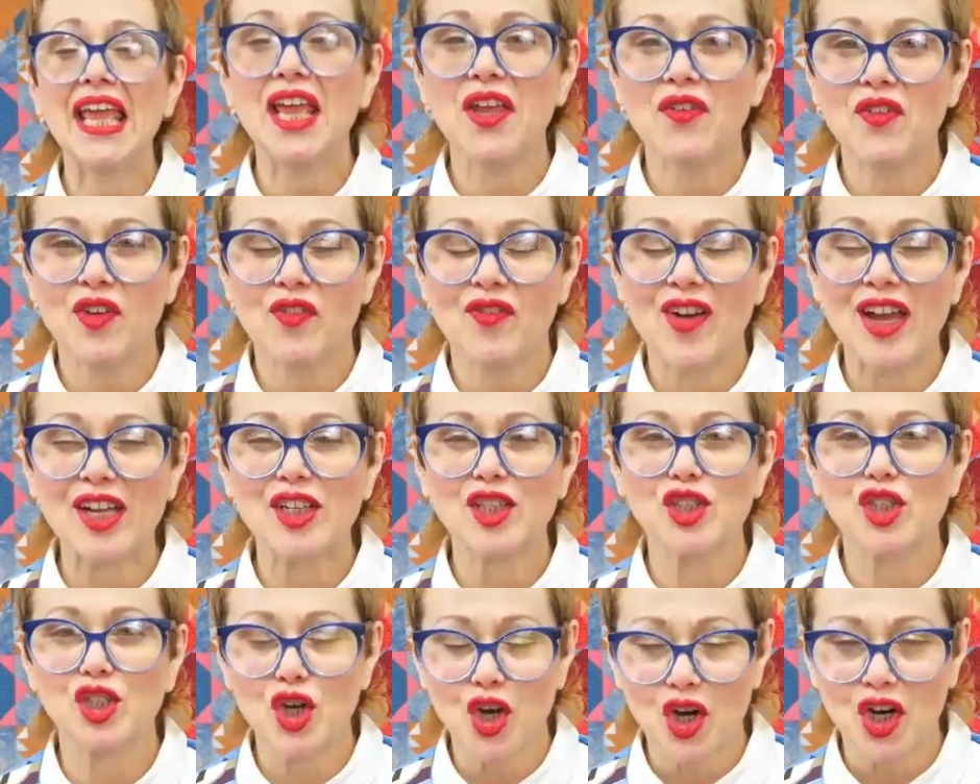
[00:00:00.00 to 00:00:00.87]
If you've
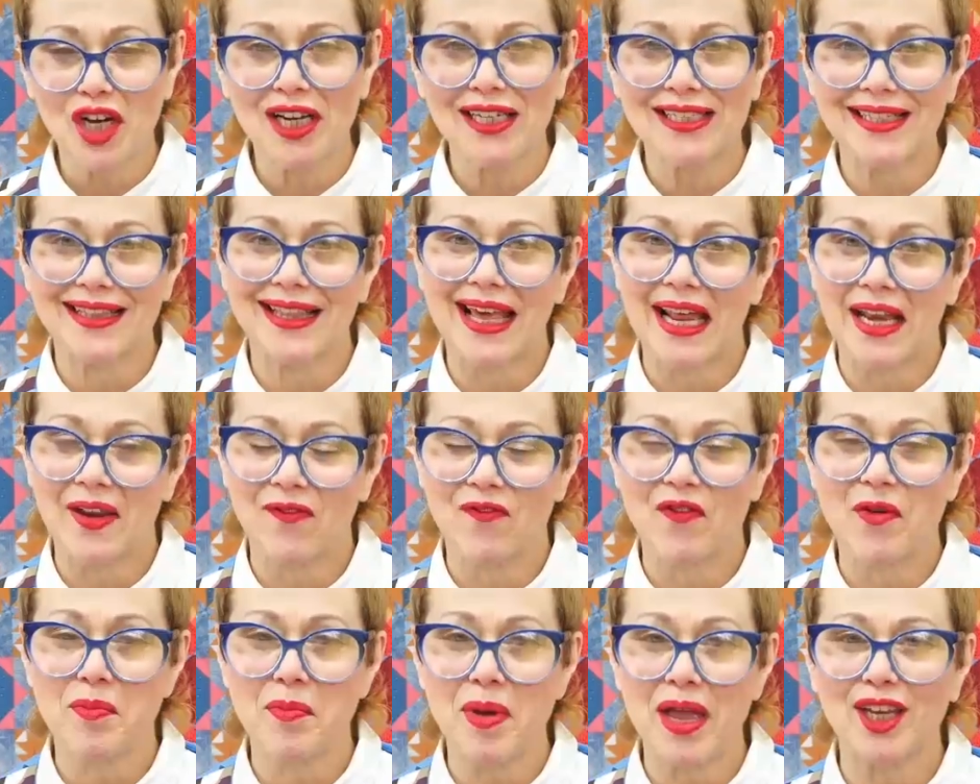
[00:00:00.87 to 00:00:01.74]
enjoyed that
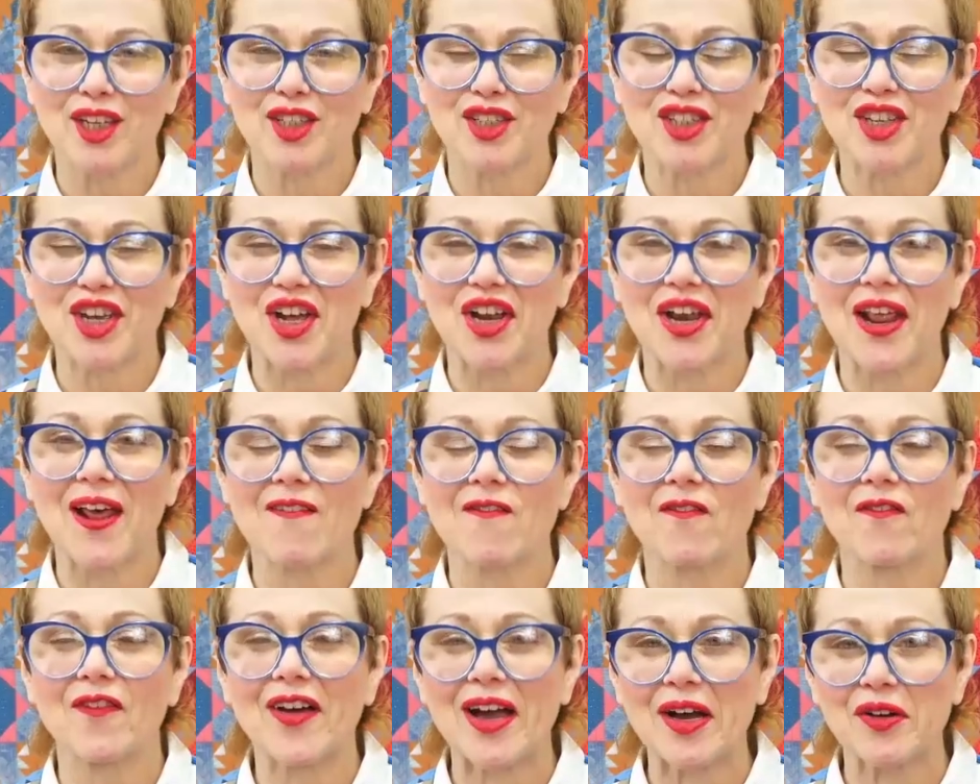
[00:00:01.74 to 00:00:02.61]
information
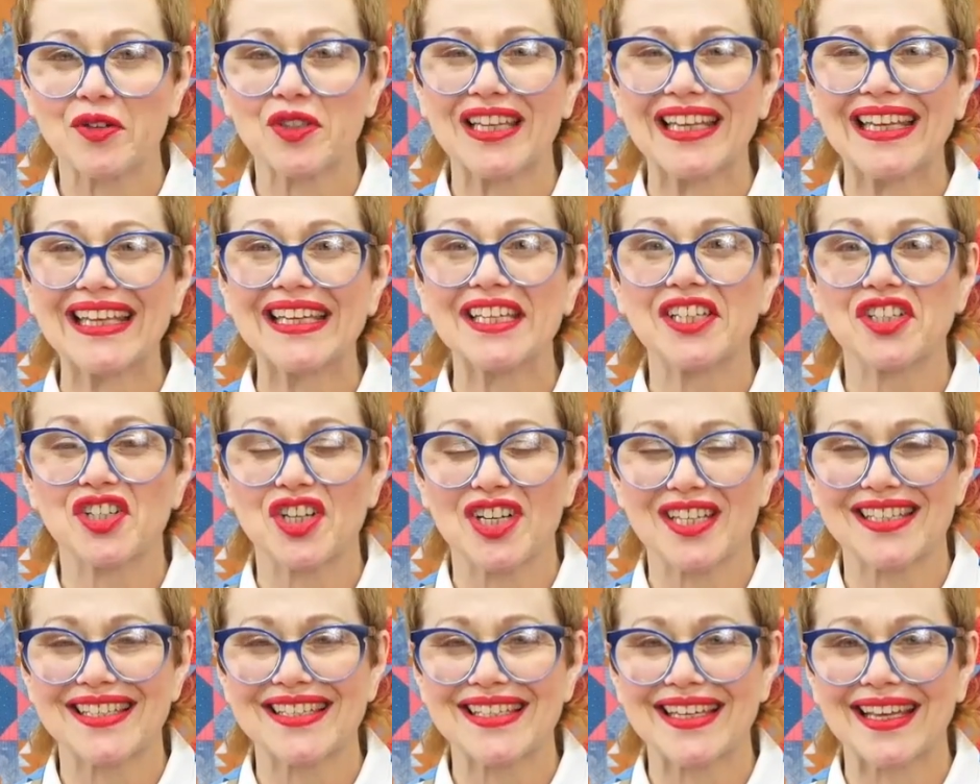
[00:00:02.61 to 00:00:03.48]
and found it
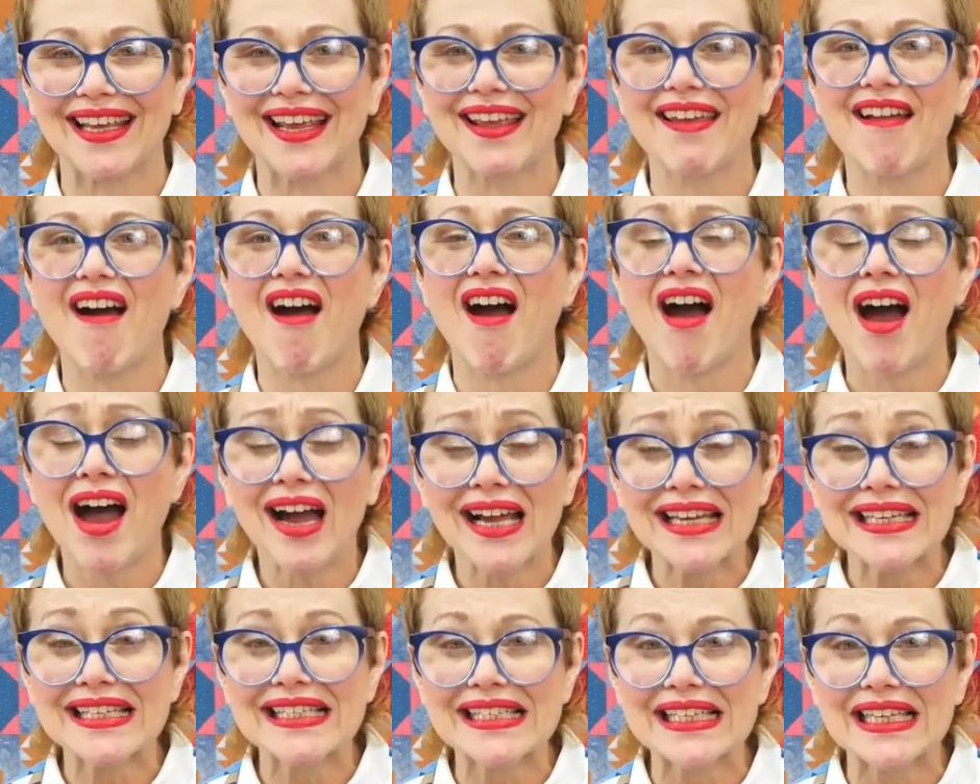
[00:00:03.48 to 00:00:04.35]
interesting,
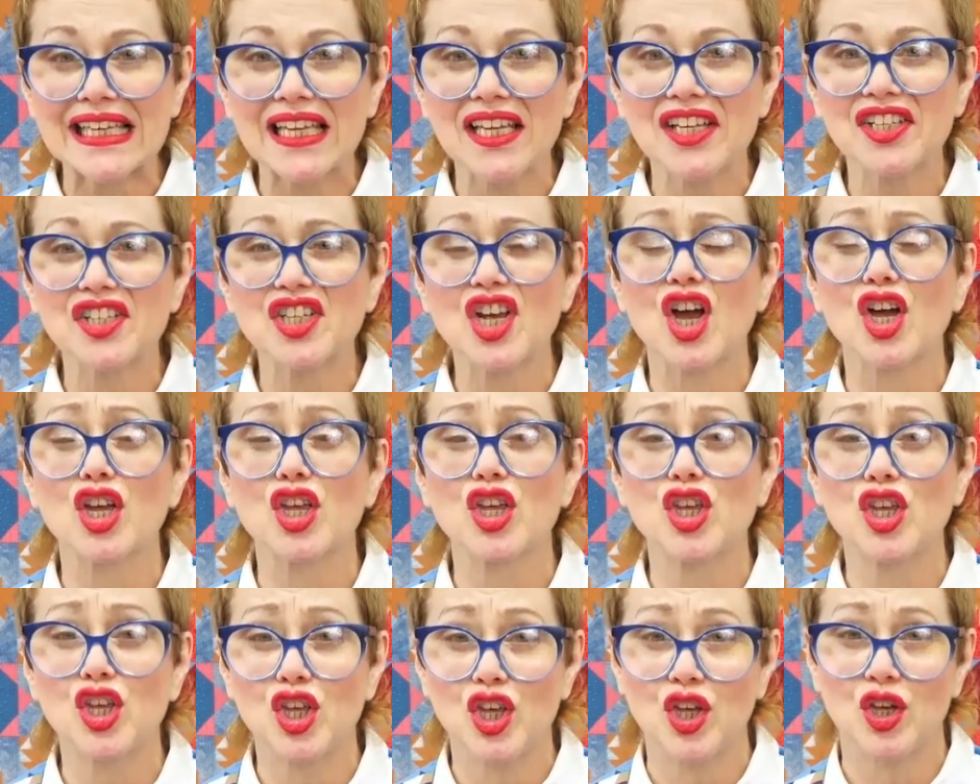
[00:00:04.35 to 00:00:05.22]
I teach a
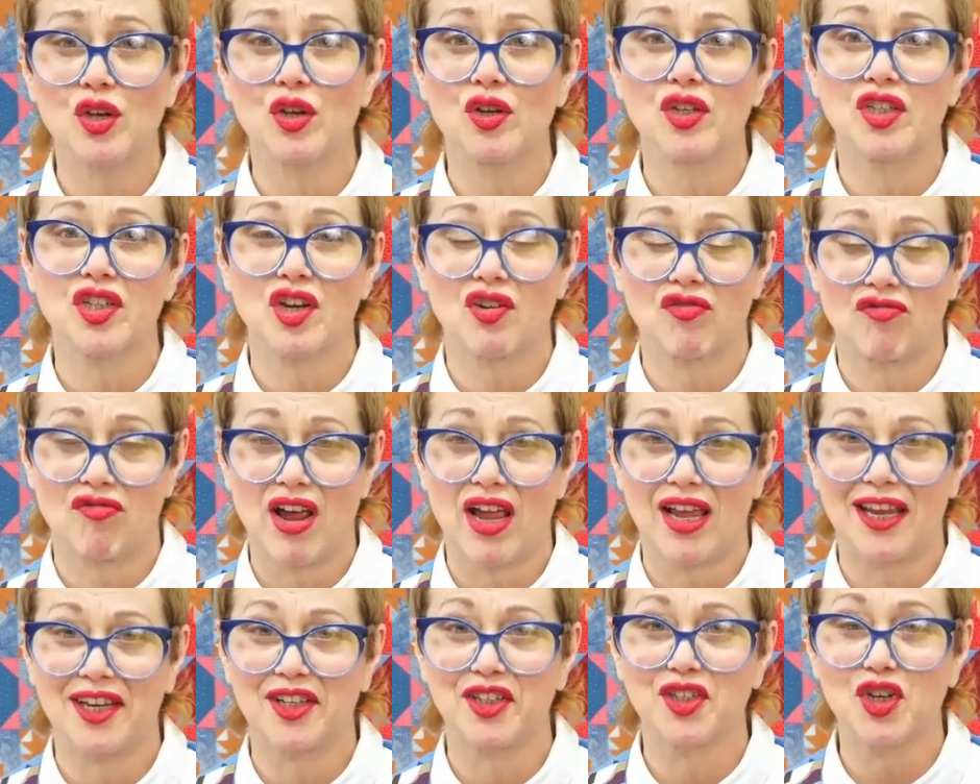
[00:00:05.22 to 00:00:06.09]
huge
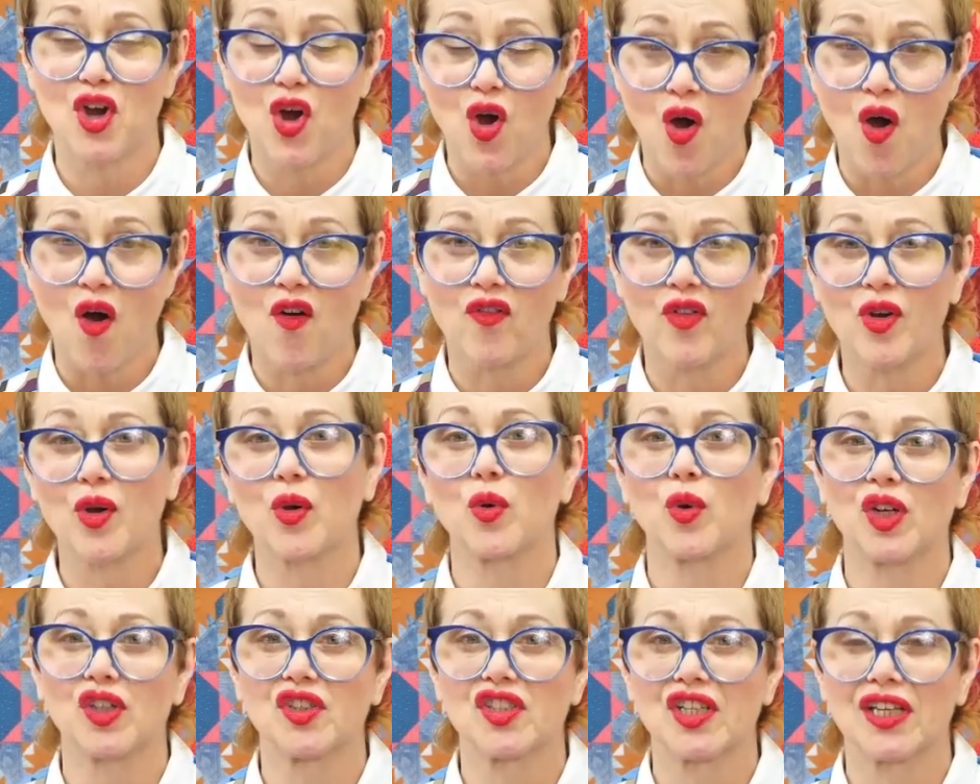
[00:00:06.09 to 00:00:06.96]
range of
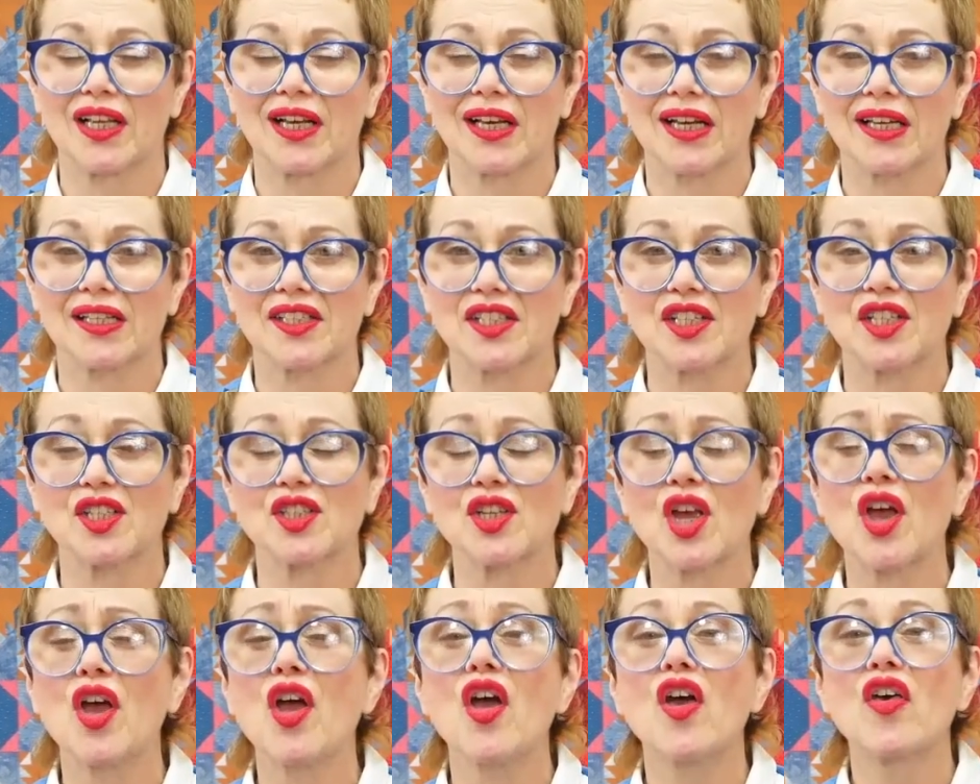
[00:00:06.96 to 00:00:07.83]
quilting
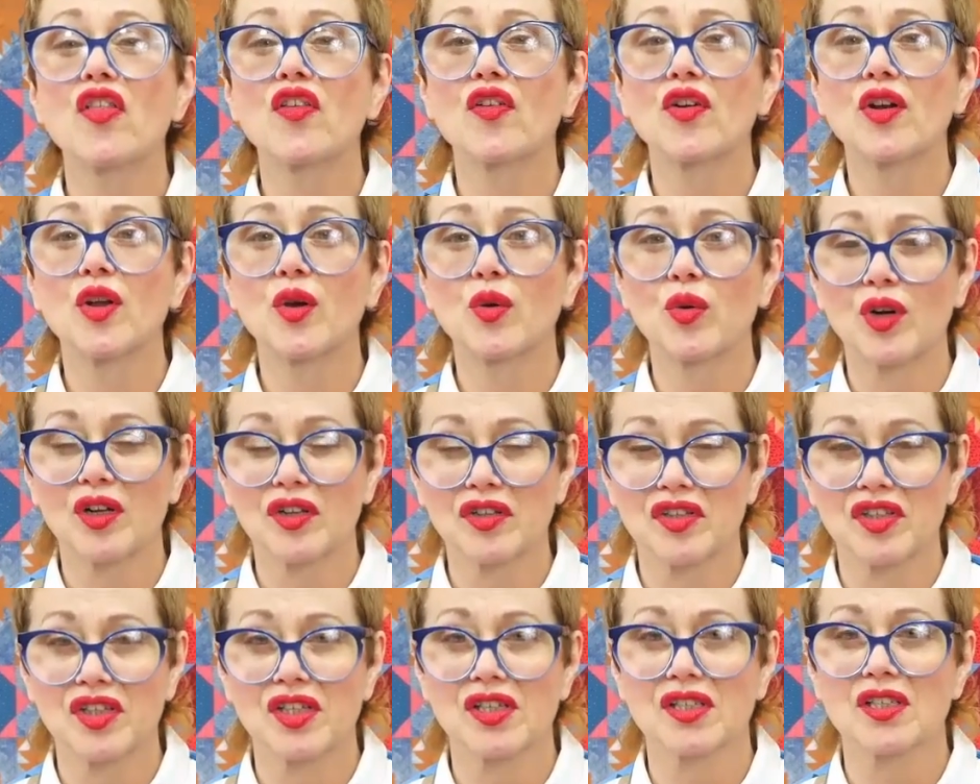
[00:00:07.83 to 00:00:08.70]
classes through
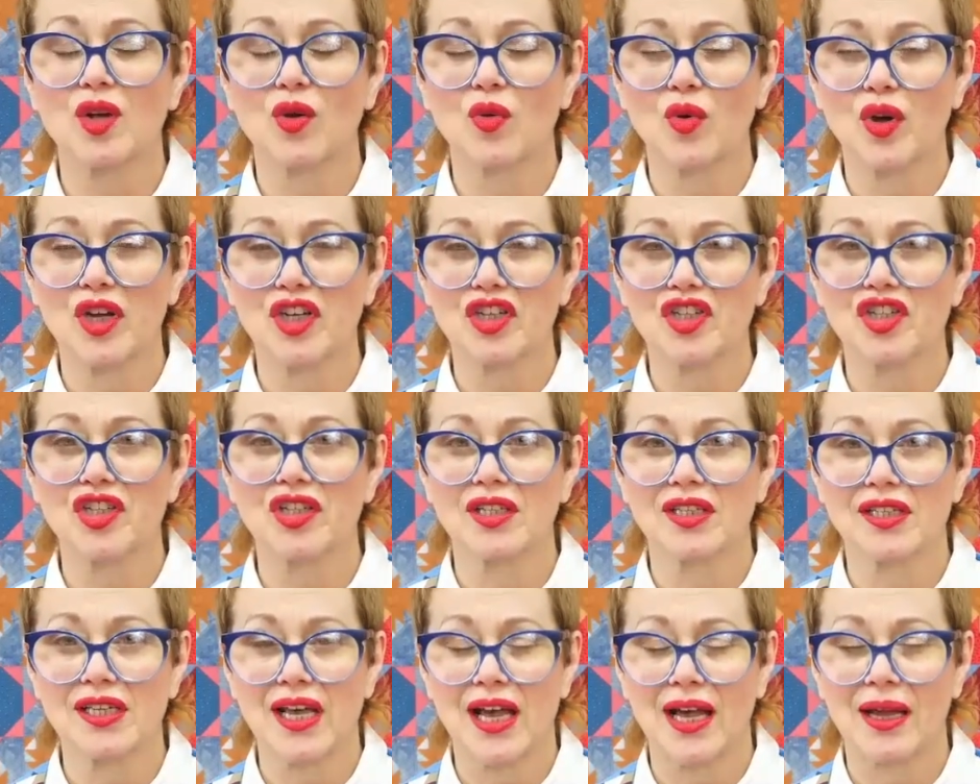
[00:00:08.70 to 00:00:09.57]

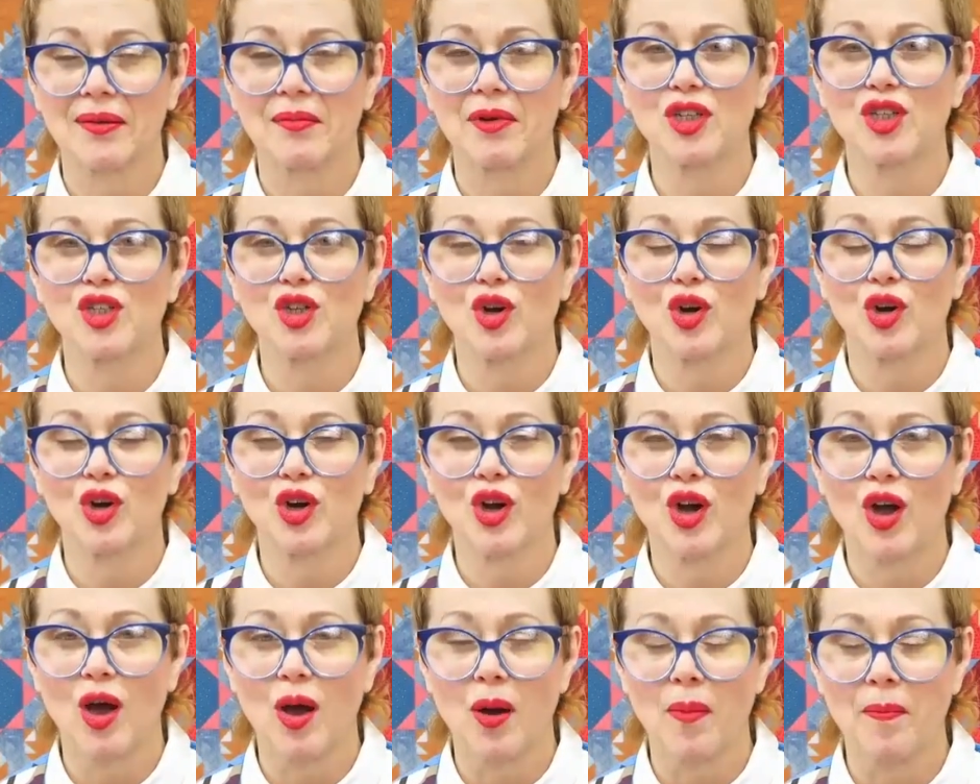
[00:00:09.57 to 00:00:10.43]

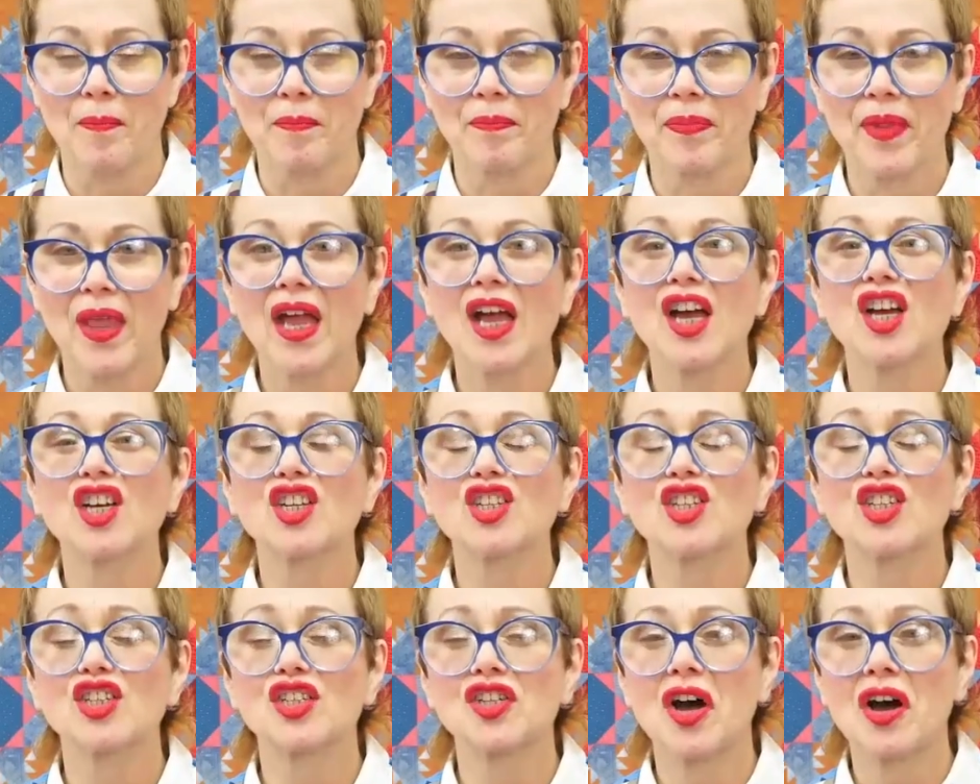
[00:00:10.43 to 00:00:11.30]
quiltersquestiontime.com,
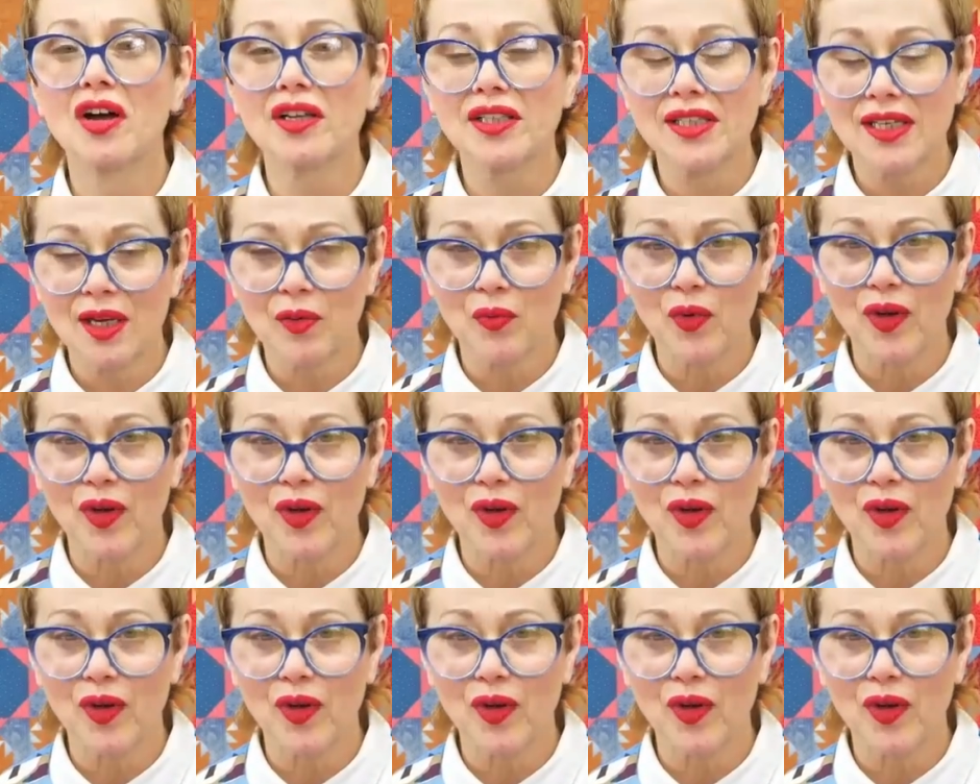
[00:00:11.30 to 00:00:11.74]
starting